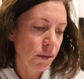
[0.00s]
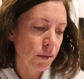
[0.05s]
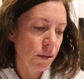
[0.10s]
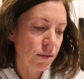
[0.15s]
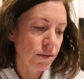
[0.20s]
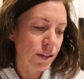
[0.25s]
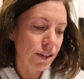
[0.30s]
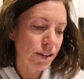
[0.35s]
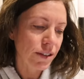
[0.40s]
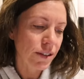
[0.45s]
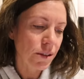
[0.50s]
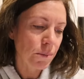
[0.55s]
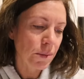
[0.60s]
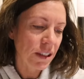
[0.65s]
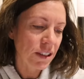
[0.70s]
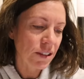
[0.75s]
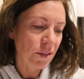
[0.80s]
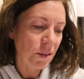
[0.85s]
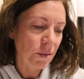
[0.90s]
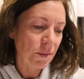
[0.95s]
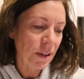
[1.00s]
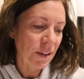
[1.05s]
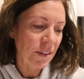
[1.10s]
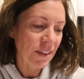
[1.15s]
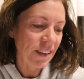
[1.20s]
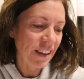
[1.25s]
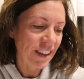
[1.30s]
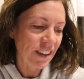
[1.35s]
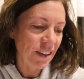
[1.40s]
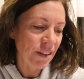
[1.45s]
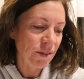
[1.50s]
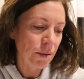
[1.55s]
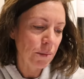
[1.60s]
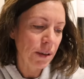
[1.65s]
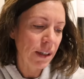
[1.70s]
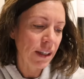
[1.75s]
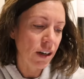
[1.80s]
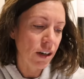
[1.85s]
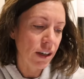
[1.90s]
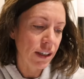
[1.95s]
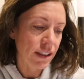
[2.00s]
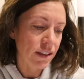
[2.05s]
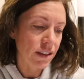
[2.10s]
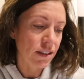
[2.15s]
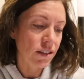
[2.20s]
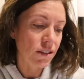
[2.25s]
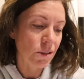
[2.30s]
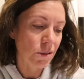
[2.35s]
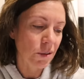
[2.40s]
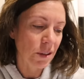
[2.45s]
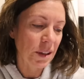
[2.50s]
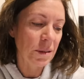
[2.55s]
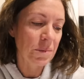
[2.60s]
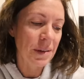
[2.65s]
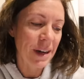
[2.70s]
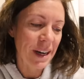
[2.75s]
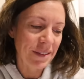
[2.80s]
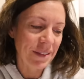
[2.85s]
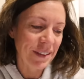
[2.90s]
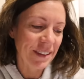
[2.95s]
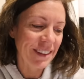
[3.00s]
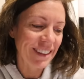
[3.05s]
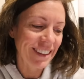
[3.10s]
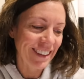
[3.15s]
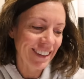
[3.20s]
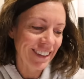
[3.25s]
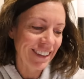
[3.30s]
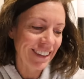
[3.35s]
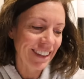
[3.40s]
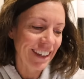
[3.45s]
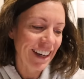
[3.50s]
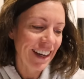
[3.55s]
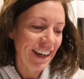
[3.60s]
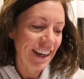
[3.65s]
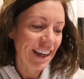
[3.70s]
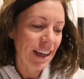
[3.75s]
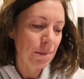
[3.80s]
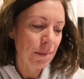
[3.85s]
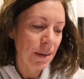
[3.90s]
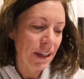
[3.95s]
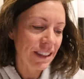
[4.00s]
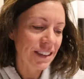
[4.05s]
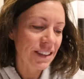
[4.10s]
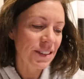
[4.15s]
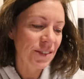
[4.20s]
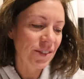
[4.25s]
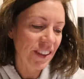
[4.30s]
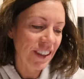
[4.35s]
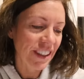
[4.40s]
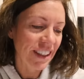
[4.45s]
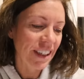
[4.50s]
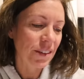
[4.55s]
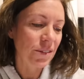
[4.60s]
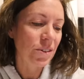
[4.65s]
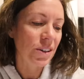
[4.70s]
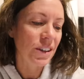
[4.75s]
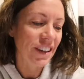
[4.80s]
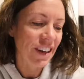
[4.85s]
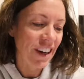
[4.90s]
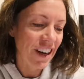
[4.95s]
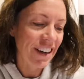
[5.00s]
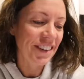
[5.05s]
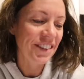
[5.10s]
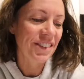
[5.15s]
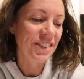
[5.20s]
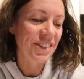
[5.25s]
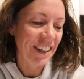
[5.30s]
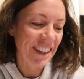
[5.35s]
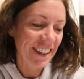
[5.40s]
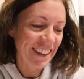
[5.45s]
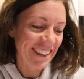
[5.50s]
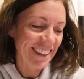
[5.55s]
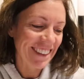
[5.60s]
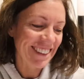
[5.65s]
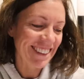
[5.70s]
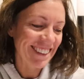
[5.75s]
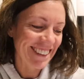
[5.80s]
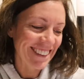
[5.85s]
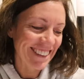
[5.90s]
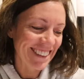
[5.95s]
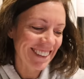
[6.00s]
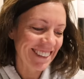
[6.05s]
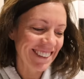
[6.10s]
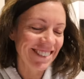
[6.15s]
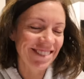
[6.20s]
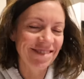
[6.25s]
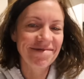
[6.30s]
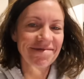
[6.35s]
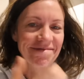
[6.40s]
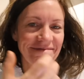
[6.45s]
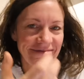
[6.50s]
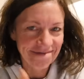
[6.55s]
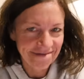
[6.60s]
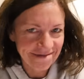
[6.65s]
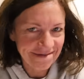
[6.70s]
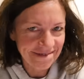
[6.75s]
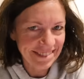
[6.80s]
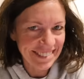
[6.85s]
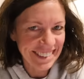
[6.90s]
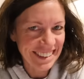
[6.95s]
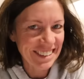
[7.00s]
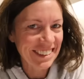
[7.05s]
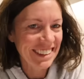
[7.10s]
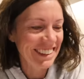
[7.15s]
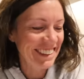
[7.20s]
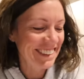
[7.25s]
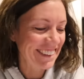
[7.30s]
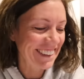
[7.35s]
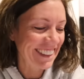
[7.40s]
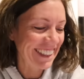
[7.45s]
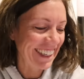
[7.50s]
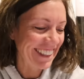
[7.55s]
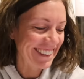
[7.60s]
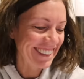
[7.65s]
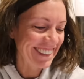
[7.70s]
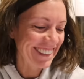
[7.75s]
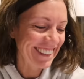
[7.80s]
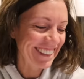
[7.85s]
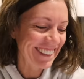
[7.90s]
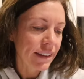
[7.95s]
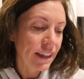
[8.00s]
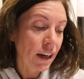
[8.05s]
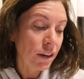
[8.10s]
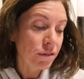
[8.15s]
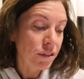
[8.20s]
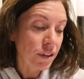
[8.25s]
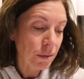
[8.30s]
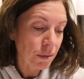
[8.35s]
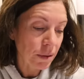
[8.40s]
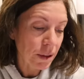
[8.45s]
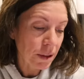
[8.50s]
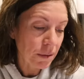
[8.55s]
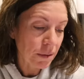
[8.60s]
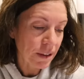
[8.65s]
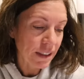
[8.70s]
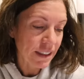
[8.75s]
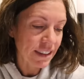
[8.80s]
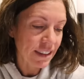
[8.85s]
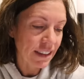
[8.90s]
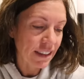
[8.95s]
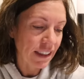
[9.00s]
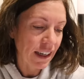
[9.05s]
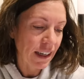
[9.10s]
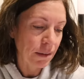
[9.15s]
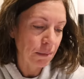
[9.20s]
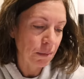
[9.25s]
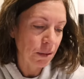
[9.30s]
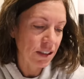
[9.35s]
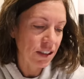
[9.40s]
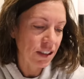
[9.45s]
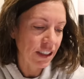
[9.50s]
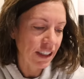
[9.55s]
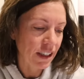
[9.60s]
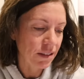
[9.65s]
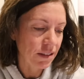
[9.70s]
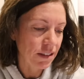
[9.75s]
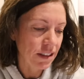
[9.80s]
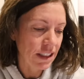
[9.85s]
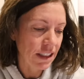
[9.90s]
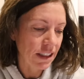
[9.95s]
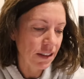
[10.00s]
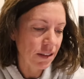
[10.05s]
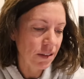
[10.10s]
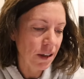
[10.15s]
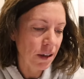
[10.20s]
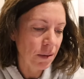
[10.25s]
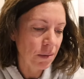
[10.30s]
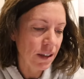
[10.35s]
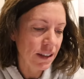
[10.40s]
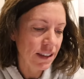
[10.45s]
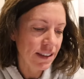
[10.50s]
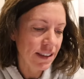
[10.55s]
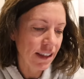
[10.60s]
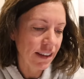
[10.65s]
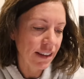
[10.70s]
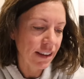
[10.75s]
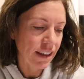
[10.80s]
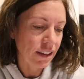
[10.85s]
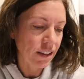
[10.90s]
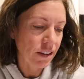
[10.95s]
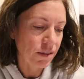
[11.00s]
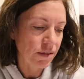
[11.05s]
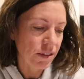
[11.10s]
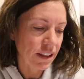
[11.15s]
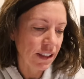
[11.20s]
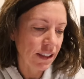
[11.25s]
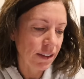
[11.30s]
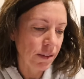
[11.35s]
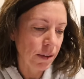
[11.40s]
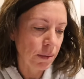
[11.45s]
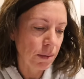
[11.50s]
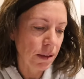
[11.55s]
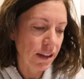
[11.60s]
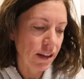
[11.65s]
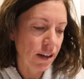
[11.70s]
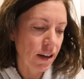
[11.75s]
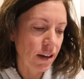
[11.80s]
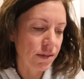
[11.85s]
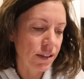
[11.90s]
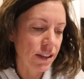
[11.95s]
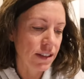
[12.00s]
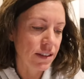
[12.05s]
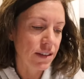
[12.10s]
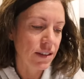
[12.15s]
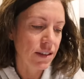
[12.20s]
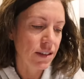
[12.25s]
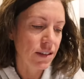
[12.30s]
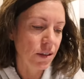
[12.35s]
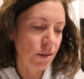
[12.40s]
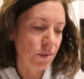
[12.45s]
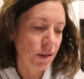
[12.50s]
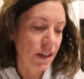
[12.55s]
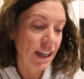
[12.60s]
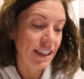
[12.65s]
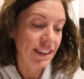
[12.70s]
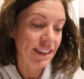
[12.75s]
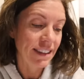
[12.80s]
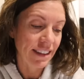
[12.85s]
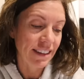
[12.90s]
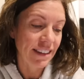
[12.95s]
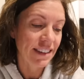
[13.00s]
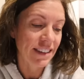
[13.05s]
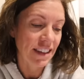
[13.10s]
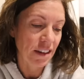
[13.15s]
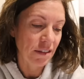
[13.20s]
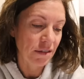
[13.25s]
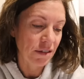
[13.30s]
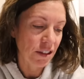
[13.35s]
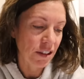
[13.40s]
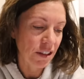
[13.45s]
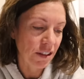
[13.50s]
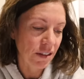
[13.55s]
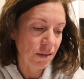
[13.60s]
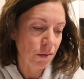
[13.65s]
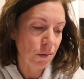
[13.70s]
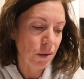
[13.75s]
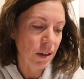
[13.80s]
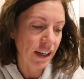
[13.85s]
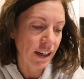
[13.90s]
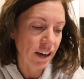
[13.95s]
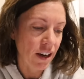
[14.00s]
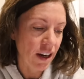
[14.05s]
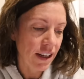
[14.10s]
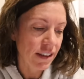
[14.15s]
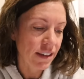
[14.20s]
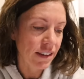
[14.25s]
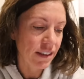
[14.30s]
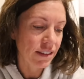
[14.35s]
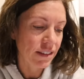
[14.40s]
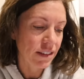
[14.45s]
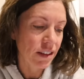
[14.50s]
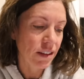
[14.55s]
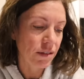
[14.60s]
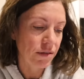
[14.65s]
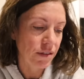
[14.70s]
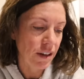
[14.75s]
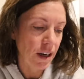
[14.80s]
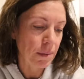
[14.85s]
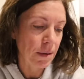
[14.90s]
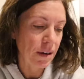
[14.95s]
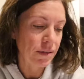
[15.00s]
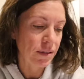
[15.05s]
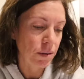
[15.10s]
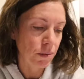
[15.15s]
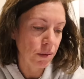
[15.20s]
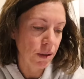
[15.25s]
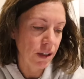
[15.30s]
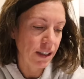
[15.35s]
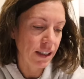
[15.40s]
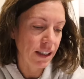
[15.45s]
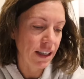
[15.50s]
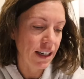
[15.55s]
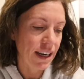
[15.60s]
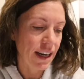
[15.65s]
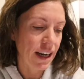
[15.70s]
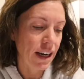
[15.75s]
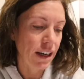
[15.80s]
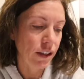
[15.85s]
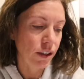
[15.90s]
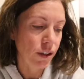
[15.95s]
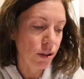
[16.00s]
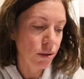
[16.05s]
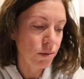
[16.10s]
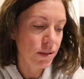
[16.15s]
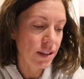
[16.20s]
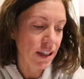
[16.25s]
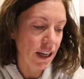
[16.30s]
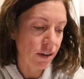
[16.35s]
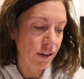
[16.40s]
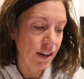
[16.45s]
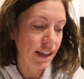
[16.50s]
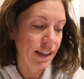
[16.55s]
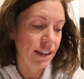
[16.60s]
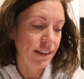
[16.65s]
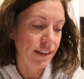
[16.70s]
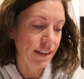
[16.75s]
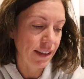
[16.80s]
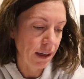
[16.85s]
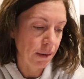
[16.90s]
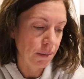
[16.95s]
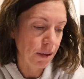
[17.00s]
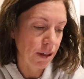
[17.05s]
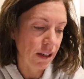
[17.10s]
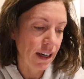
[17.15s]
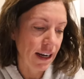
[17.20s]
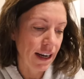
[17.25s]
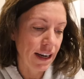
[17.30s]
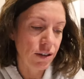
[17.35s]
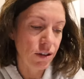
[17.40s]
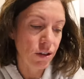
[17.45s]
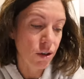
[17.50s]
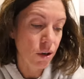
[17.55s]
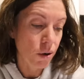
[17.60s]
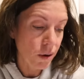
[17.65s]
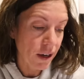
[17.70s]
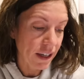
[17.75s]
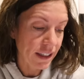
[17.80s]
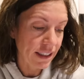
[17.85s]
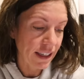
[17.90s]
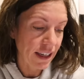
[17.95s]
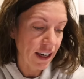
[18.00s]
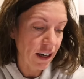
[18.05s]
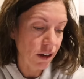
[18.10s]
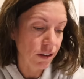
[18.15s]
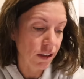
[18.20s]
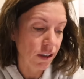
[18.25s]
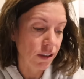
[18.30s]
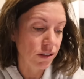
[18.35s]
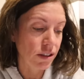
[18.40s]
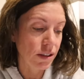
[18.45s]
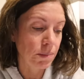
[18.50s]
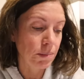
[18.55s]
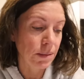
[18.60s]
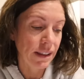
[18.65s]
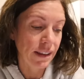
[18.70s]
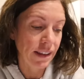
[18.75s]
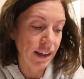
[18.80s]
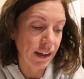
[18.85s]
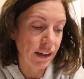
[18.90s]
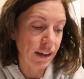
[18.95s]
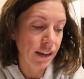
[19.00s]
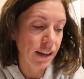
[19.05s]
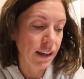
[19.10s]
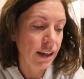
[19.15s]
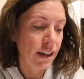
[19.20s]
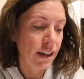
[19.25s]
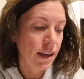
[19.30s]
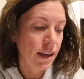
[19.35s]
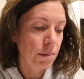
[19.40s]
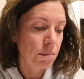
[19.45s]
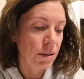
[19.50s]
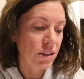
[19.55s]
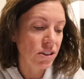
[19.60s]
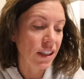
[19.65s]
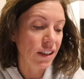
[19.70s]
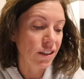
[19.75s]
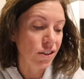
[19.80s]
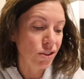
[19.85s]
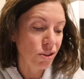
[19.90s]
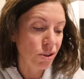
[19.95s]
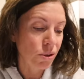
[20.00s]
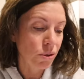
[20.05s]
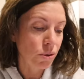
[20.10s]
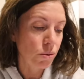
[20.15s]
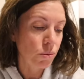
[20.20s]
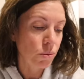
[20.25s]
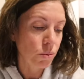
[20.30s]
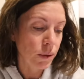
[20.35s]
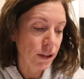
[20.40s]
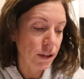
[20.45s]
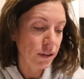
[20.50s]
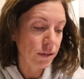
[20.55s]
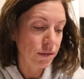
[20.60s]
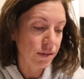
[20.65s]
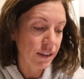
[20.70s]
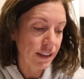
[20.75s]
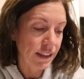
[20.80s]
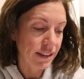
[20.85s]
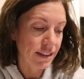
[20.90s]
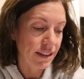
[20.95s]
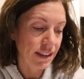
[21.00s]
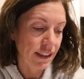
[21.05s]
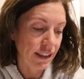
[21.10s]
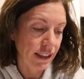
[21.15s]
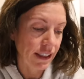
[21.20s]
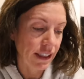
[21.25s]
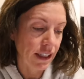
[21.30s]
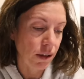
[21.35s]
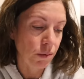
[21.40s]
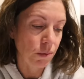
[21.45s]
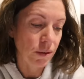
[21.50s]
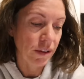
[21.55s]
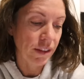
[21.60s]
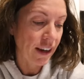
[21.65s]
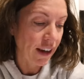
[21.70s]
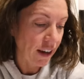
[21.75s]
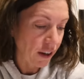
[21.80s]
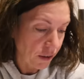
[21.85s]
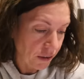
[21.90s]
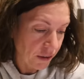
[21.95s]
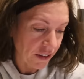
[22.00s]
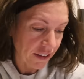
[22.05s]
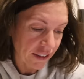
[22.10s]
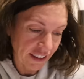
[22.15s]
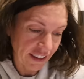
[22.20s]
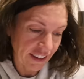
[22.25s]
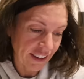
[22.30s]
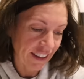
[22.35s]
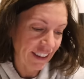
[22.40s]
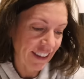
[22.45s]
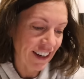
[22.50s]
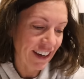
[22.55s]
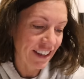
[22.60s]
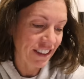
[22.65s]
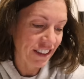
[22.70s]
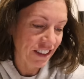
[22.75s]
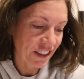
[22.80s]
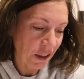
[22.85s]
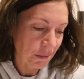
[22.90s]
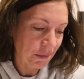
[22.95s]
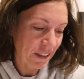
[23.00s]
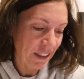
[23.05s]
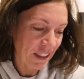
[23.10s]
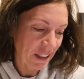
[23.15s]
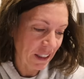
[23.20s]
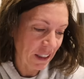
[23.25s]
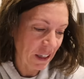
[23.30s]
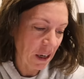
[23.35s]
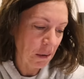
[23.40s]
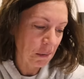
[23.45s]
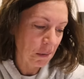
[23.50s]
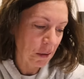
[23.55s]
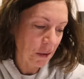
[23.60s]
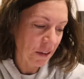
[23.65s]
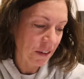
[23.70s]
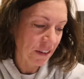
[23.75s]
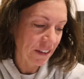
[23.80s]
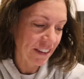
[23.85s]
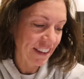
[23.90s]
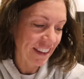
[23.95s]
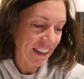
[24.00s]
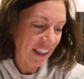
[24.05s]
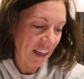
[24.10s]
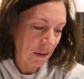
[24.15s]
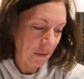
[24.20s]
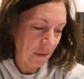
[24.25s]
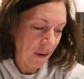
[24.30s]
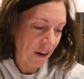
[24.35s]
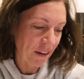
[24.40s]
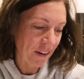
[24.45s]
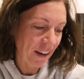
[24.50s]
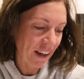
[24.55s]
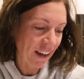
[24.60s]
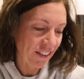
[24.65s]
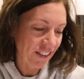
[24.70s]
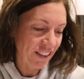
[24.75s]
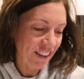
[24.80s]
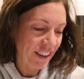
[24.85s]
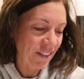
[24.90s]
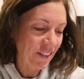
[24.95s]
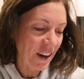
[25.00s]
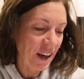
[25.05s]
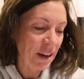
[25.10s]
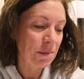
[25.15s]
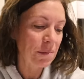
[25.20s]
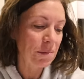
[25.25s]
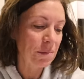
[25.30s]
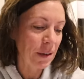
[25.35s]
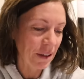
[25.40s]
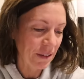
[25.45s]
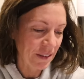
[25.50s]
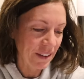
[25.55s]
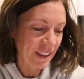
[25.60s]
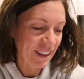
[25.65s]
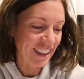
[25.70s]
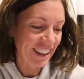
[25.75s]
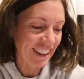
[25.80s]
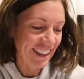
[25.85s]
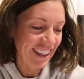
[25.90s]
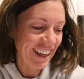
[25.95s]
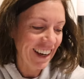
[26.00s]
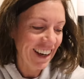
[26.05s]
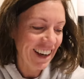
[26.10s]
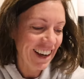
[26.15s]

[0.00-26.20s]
We've learned so much from you. Thank you for being honest and showing the bad with the good. It makes us feel like we're not failures so he sort of gets it. Now, for the real reason I'm reaching out to you, I wanted to say thank you for giving me the confidence to do what I did this afternoon. When I got to the farm after work, I had a ewe down and in labor. I had no idea how long she'd been there, but she had two rear feet sticking out. Without thinking, I jumped in and pulled the lamb out. Everything went perfectly.